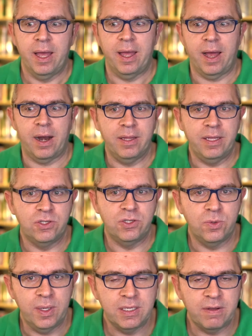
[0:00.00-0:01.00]
are these
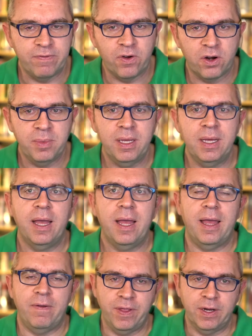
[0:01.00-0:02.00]
too easy for me?
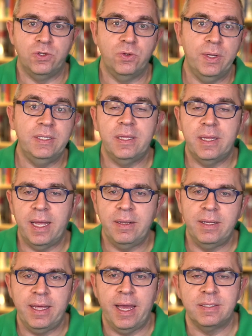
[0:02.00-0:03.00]
If they're too easy,
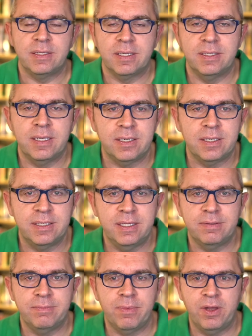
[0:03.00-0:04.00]
then yes, consider
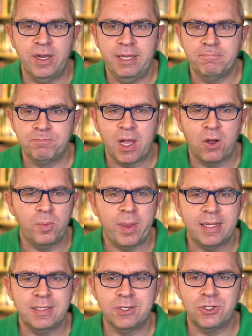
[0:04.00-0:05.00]
Season 3. I hope
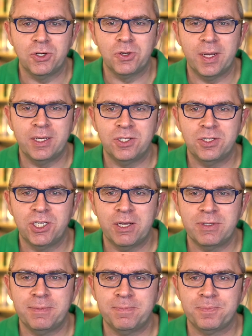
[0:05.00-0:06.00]
that answers your question, Chelsea.